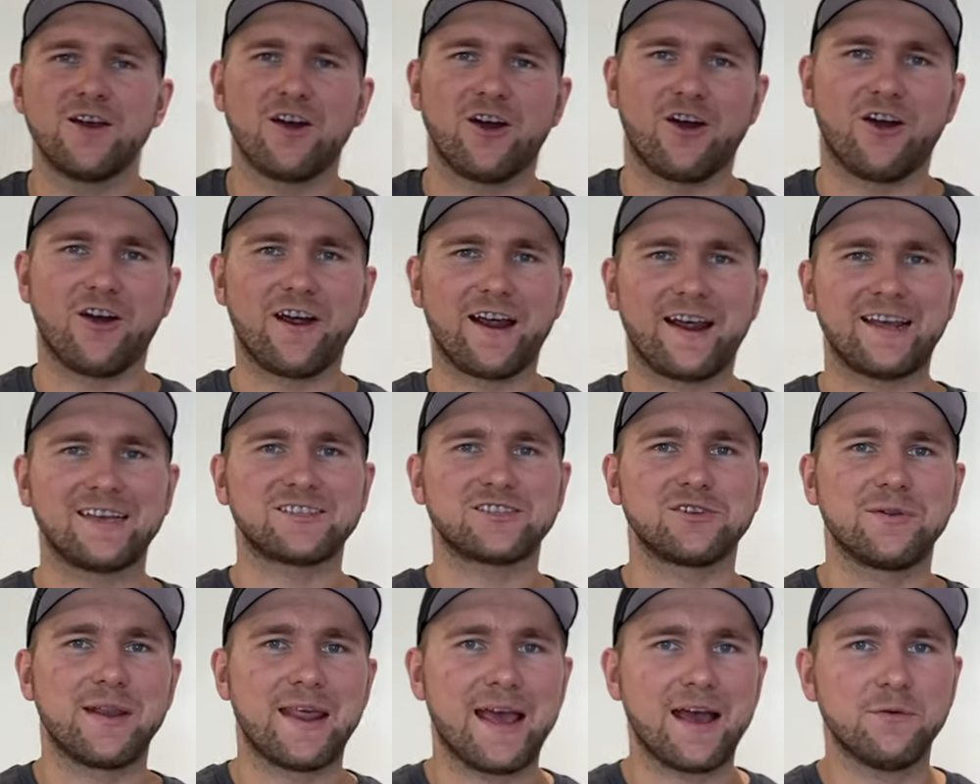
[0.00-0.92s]
All right, so
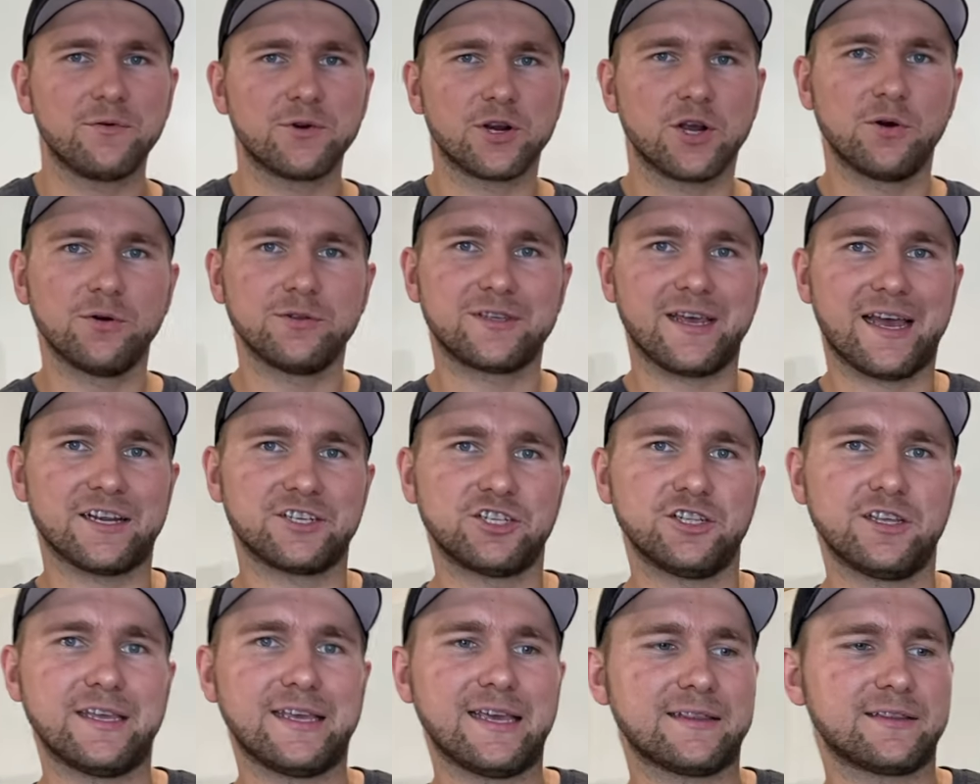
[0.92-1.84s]
now we're going to
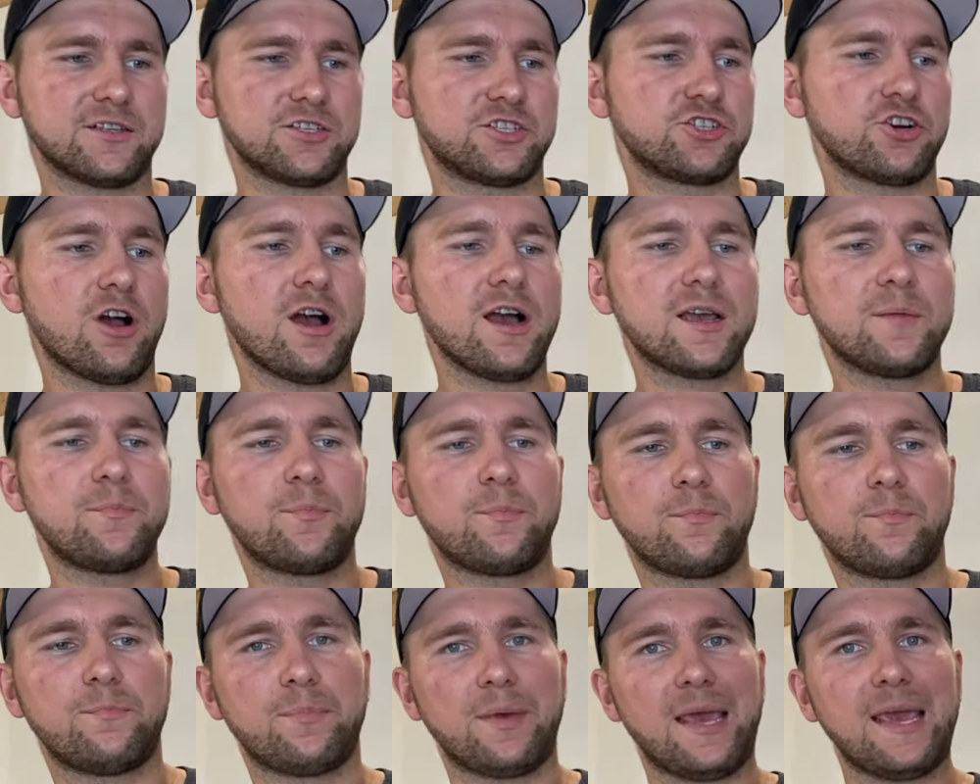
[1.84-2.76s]
actually get the chalk
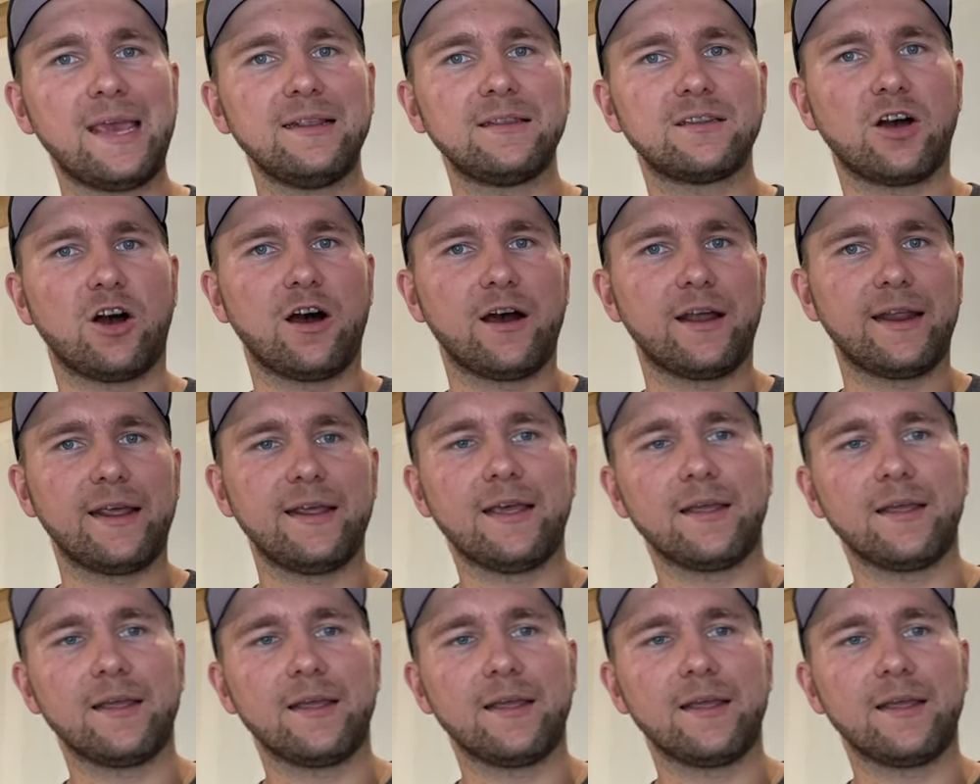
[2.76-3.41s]
paint on it,